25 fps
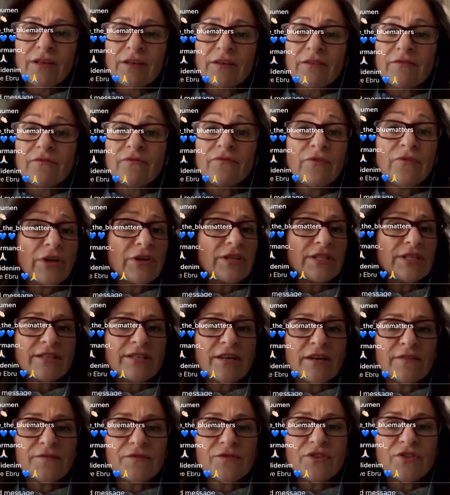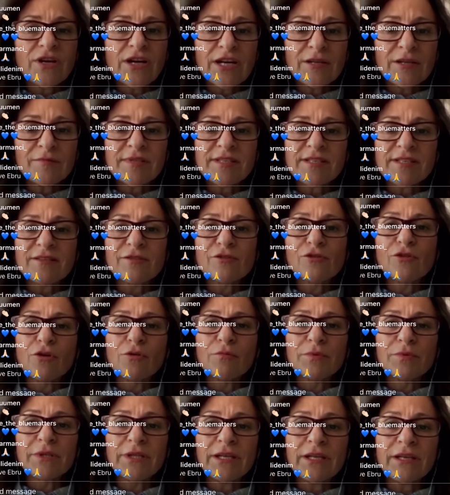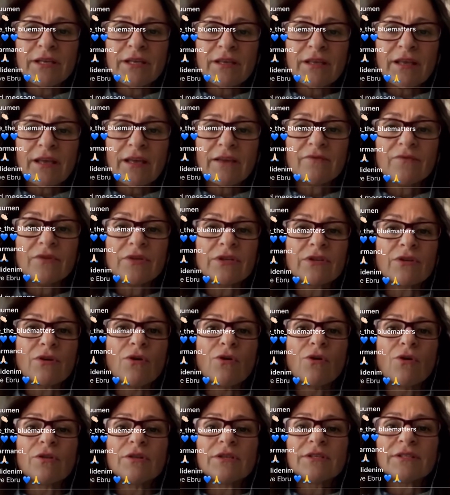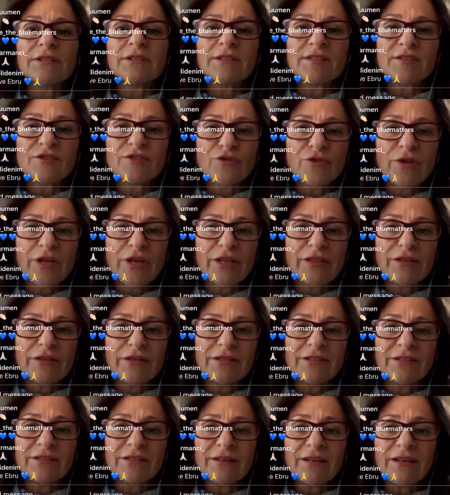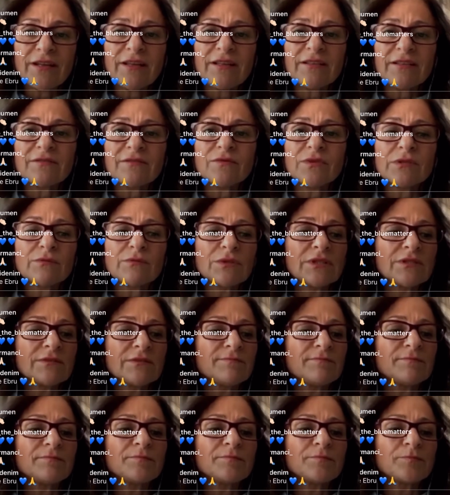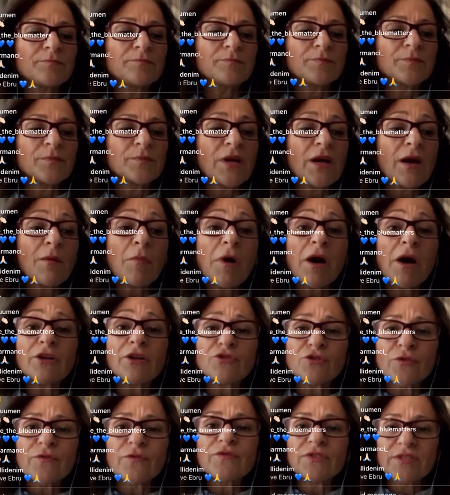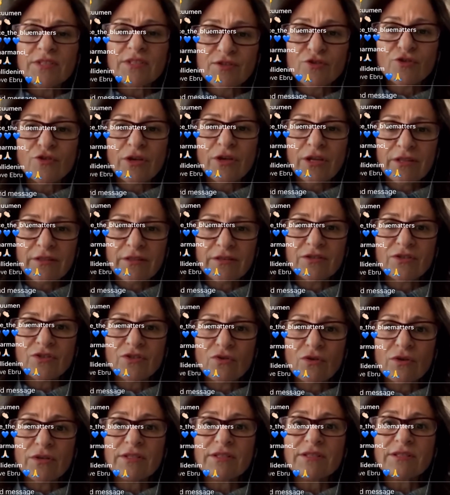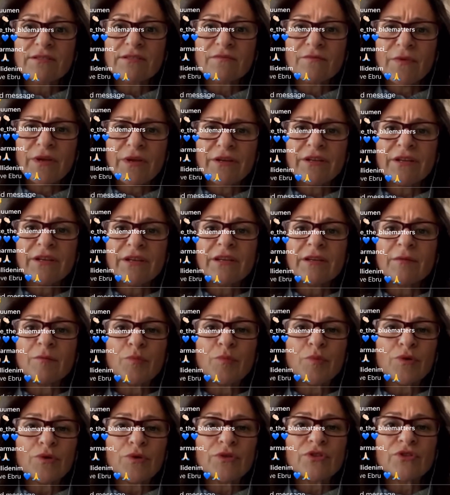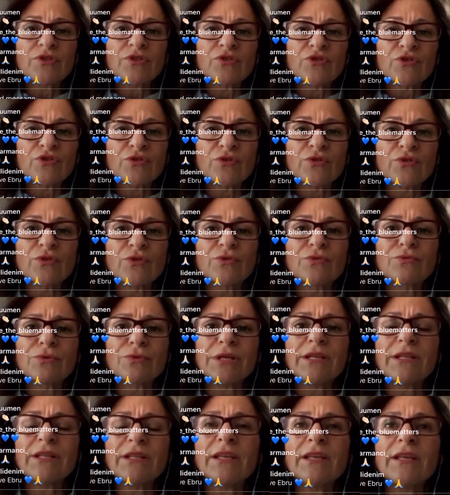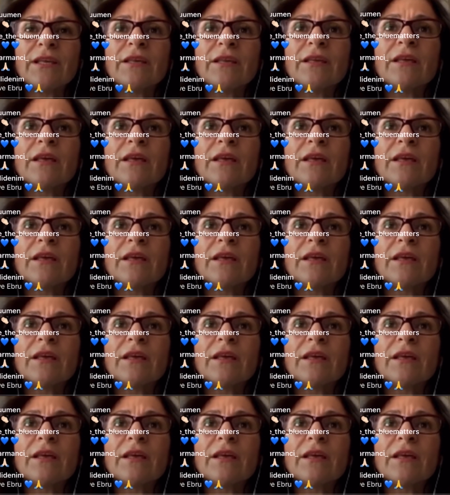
Very tough times globally, and we're all in this together, and we will come out of this together. So it's very important to really